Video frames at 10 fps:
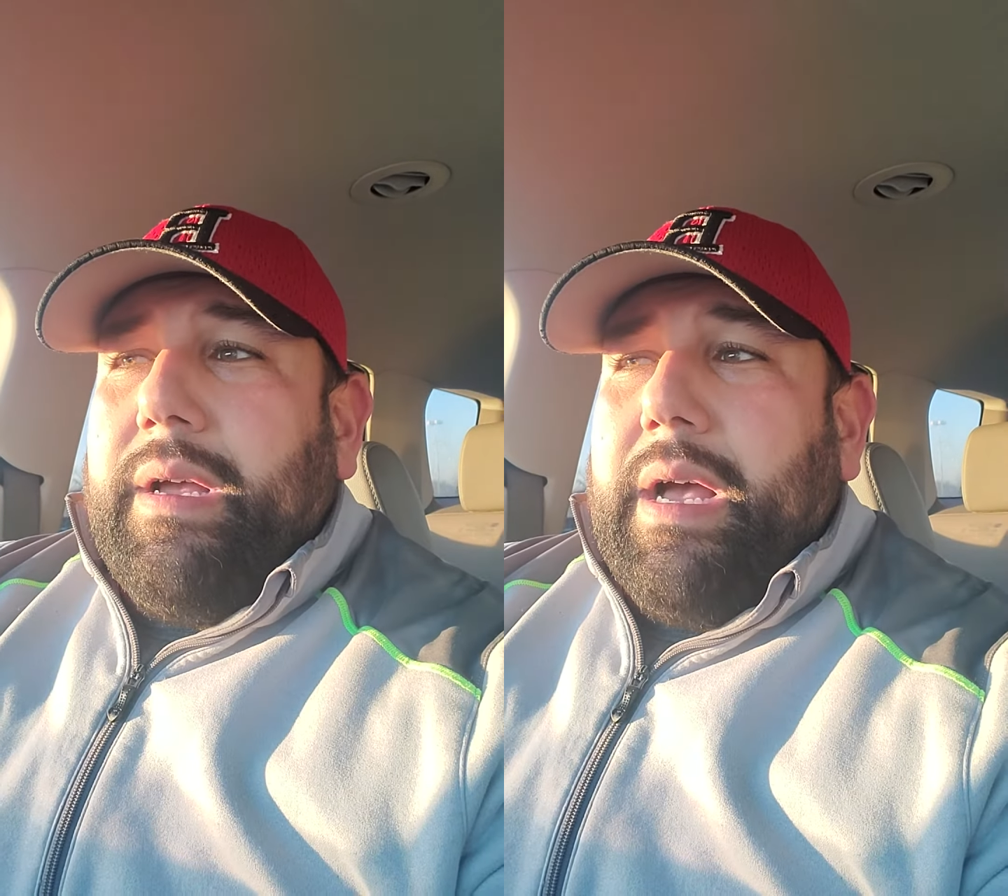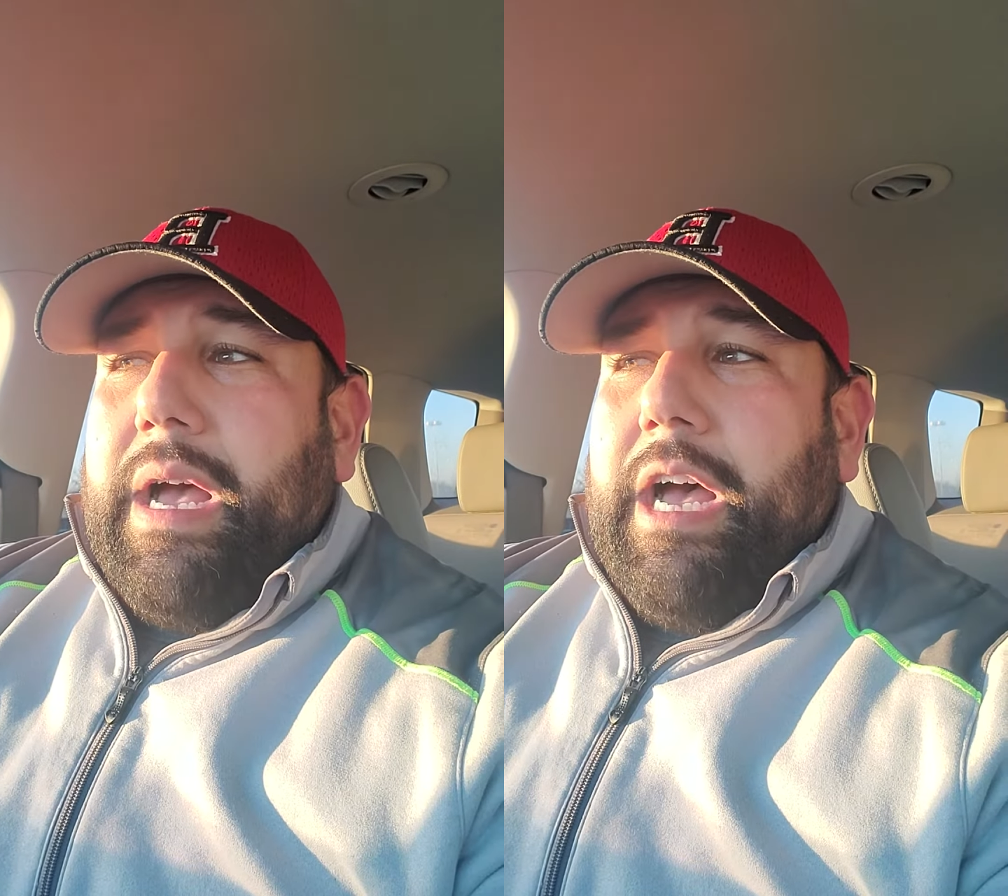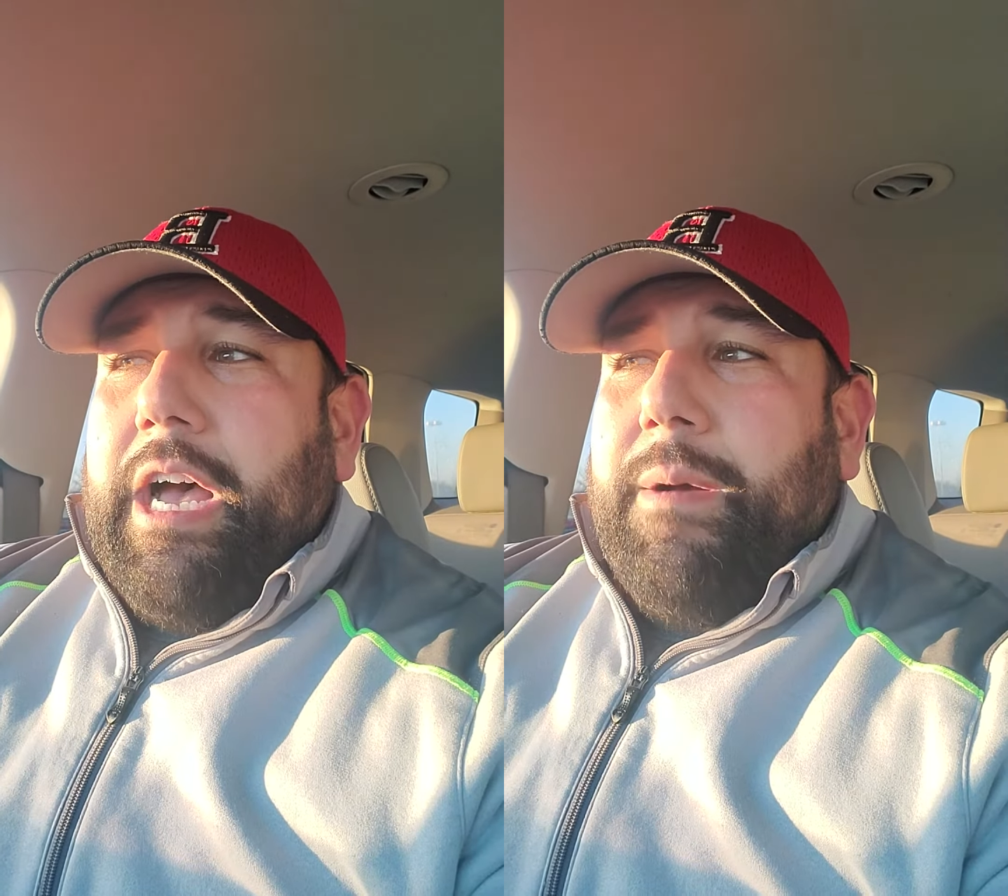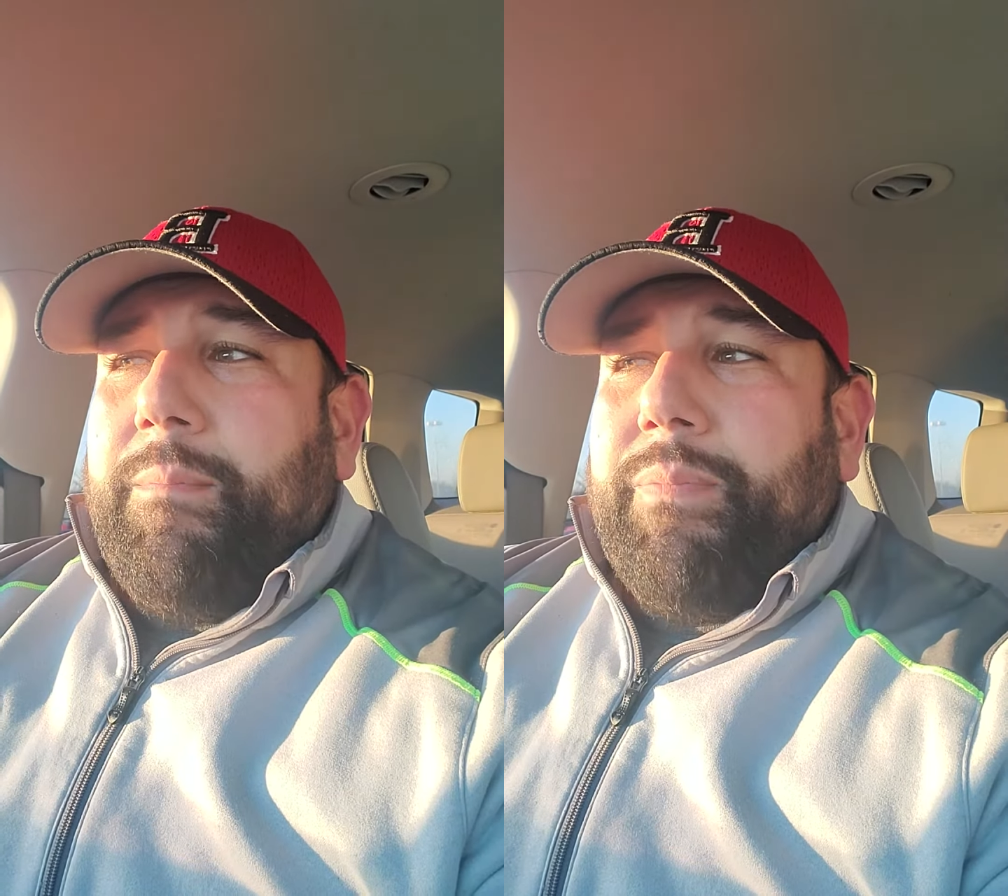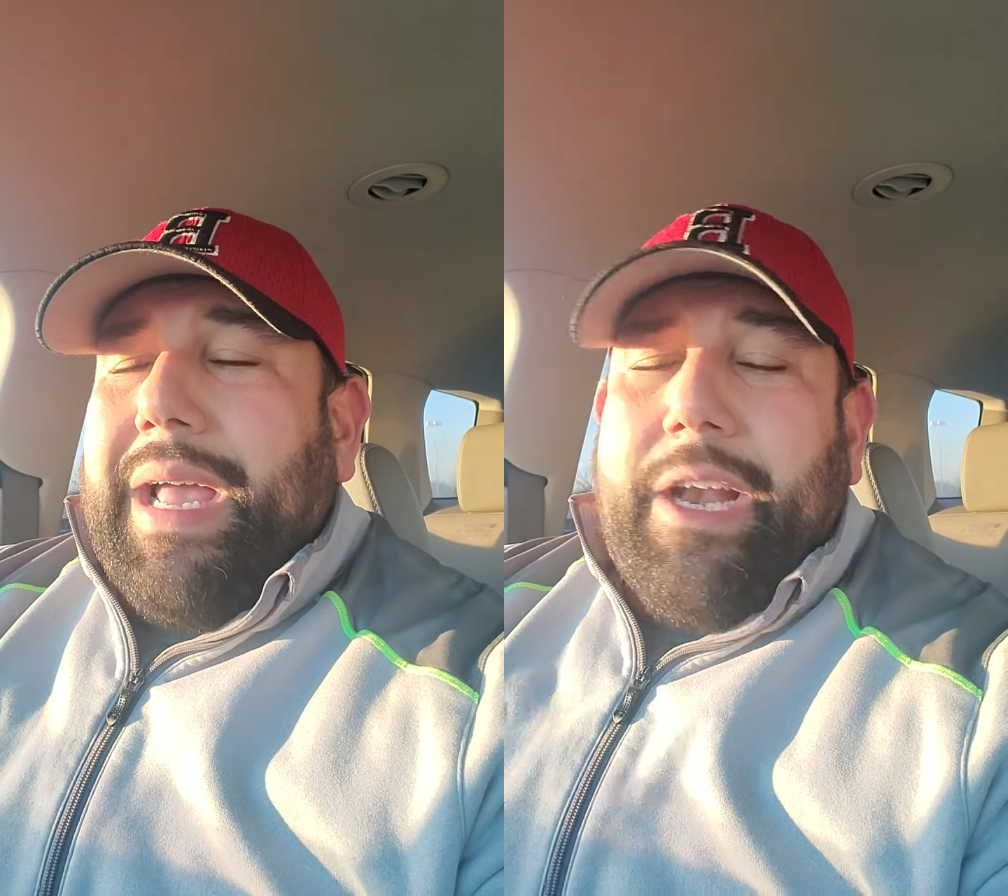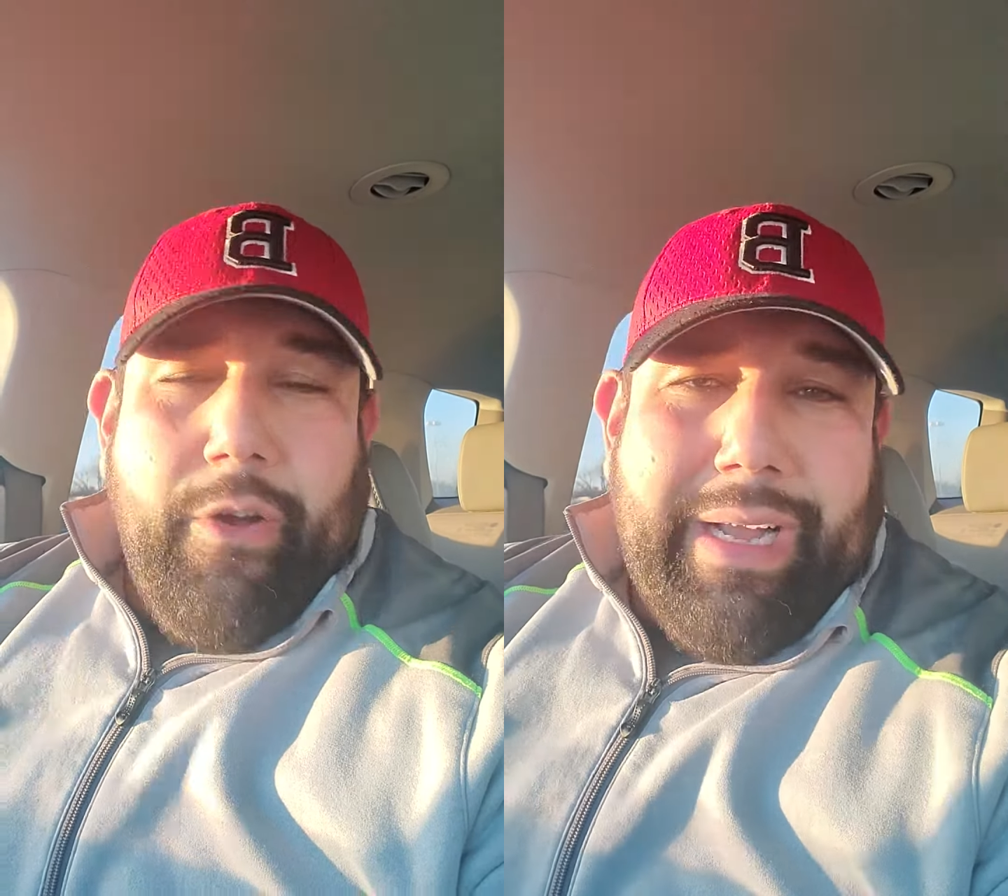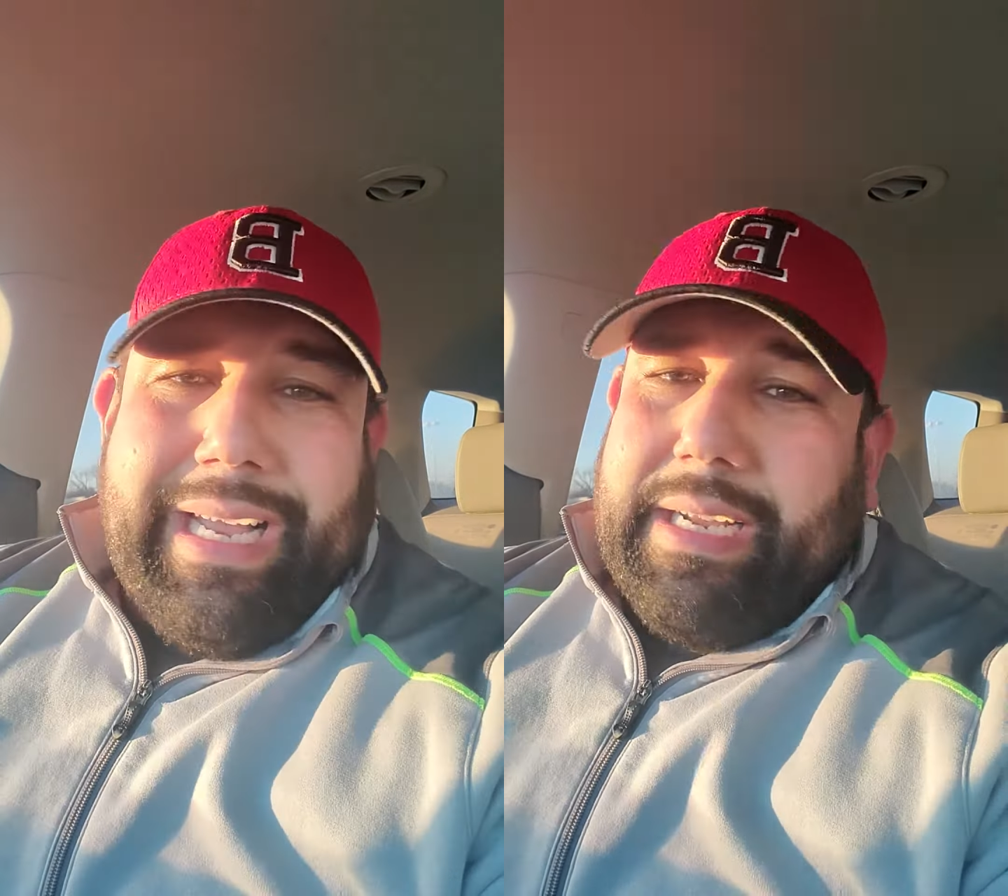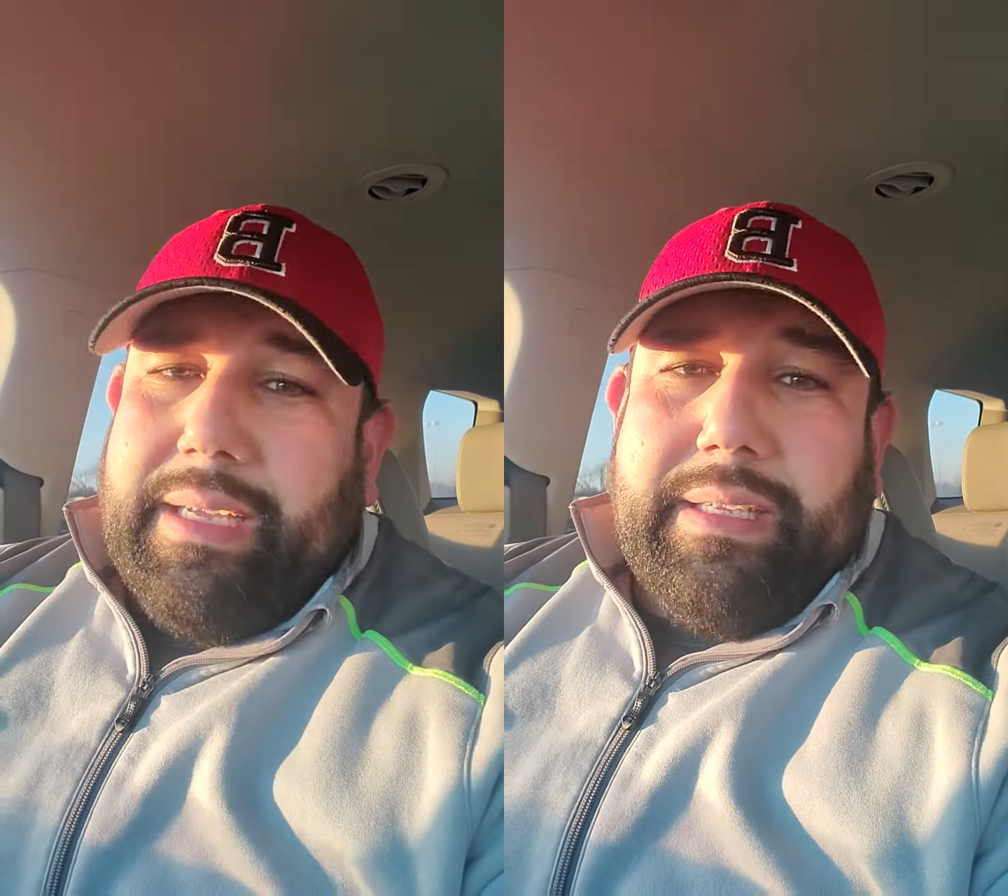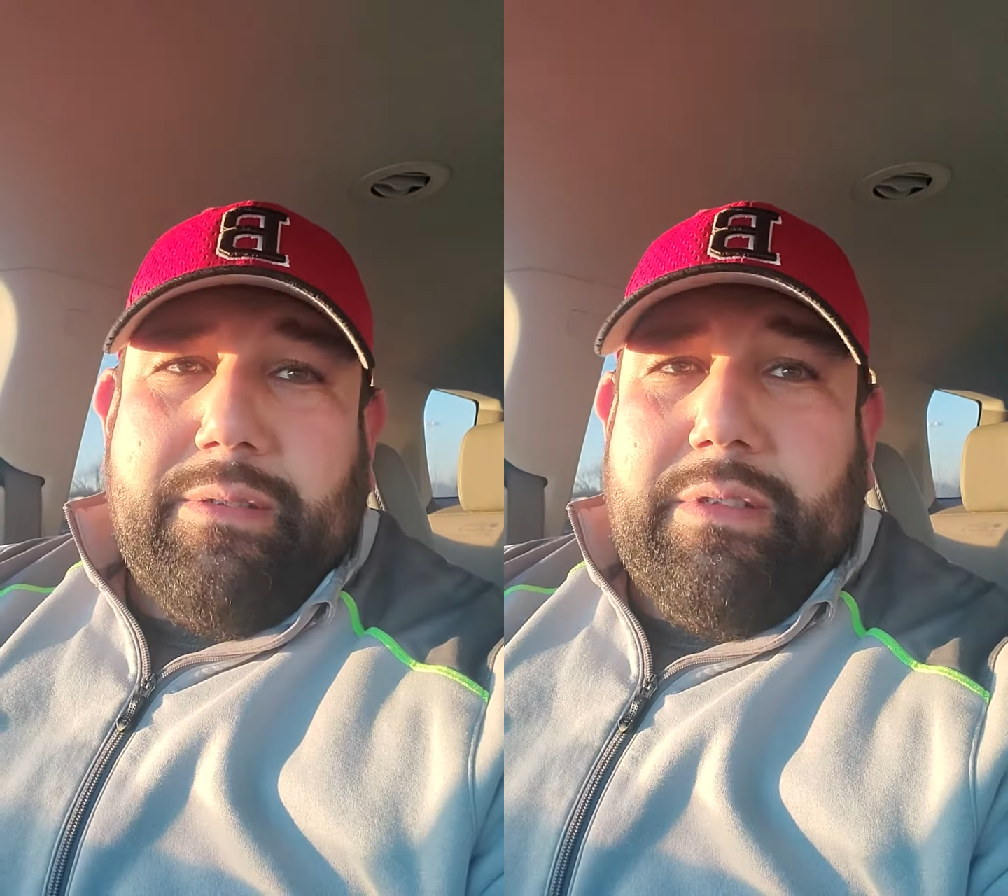I know I gotta